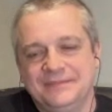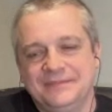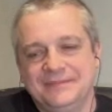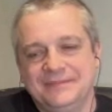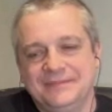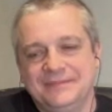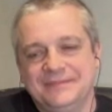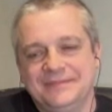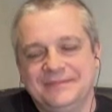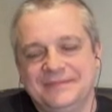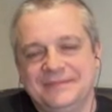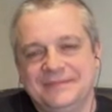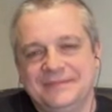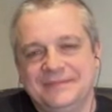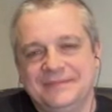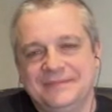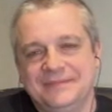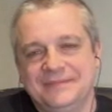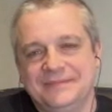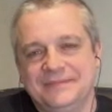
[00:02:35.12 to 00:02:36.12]

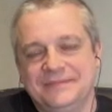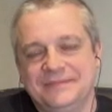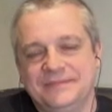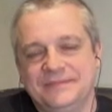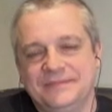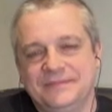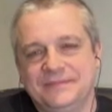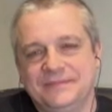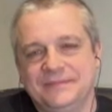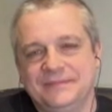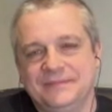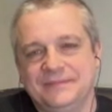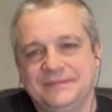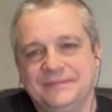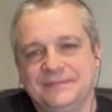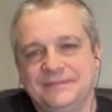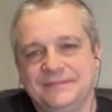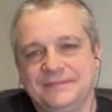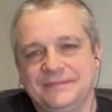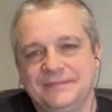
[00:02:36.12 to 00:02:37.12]

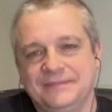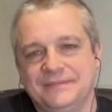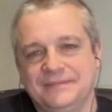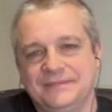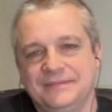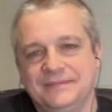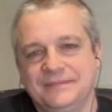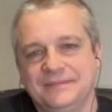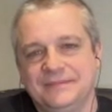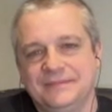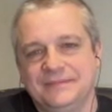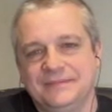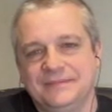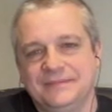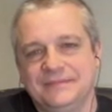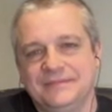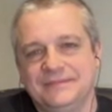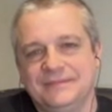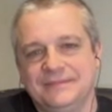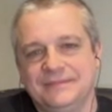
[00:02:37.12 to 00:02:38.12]

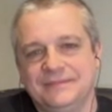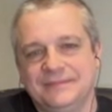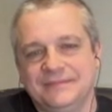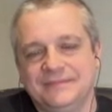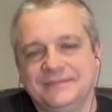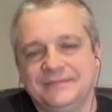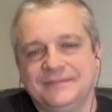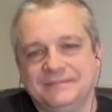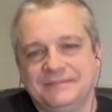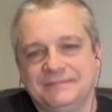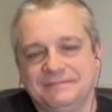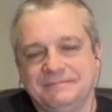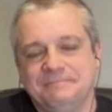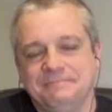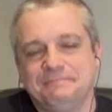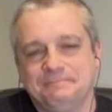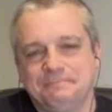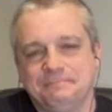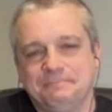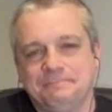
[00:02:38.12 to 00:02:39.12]

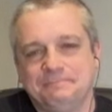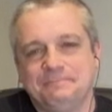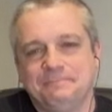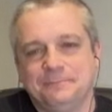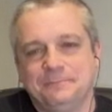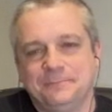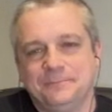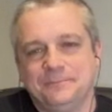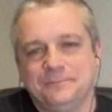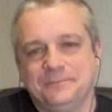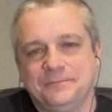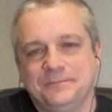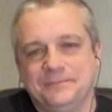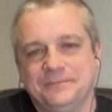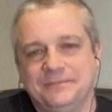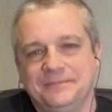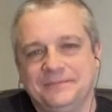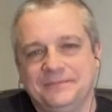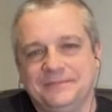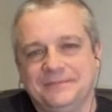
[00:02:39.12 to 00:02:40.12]

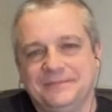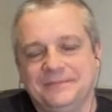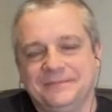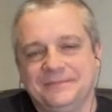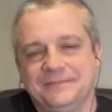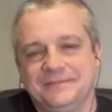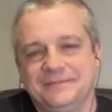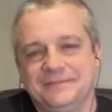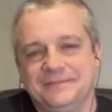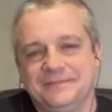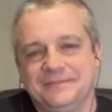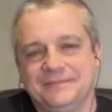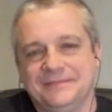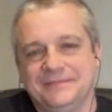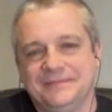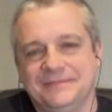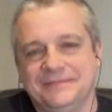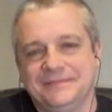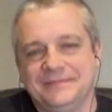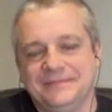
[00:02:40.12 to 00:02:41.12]

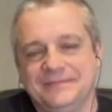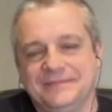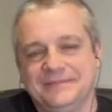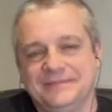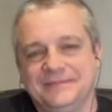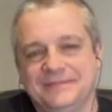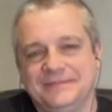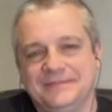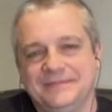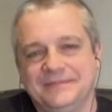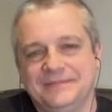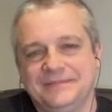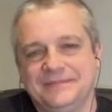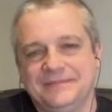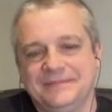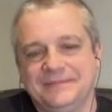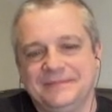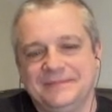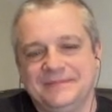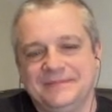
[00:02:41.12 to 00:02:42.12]

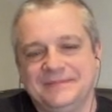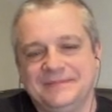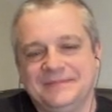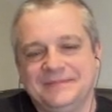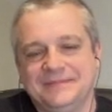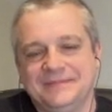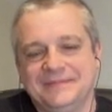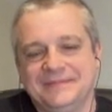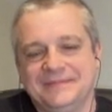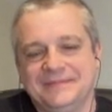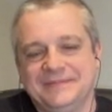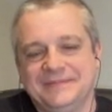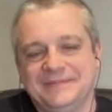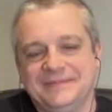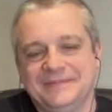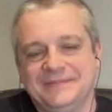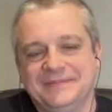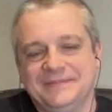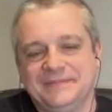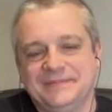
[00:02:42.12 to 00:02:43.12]
This person isn't speaking.